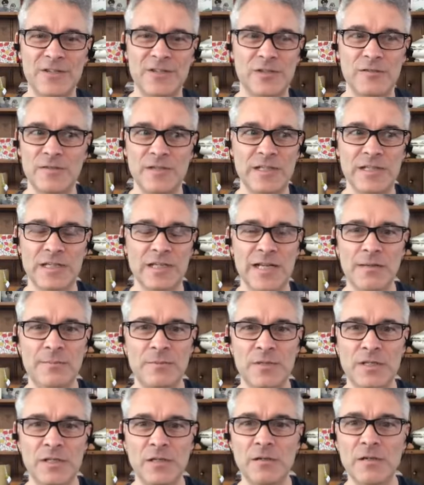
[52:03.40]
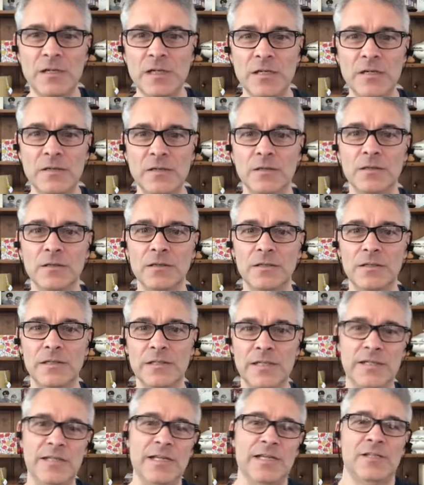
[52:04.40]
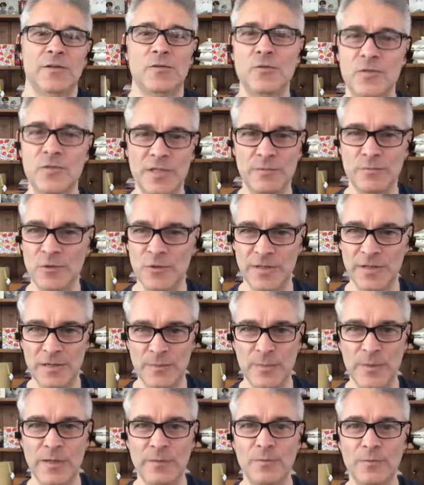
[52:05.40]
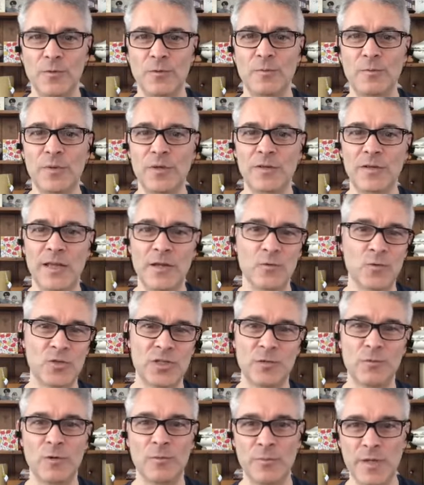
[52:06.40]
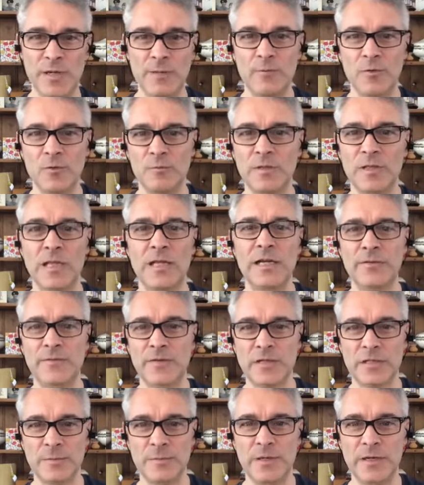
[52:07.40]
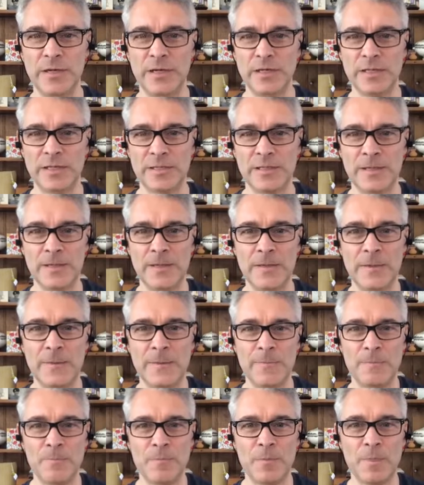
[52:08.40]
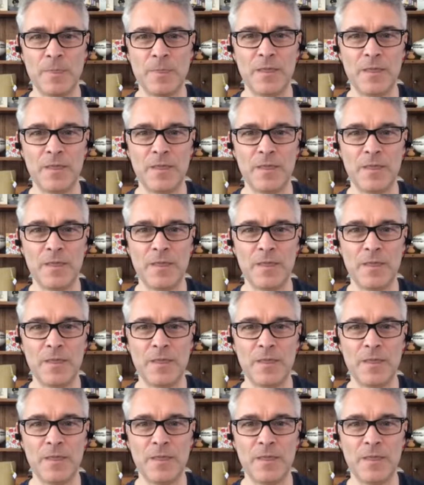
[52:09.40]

of? And he said, absolutely not. He said, yes, of course they want young people, but they also want people with life experience. Hmm.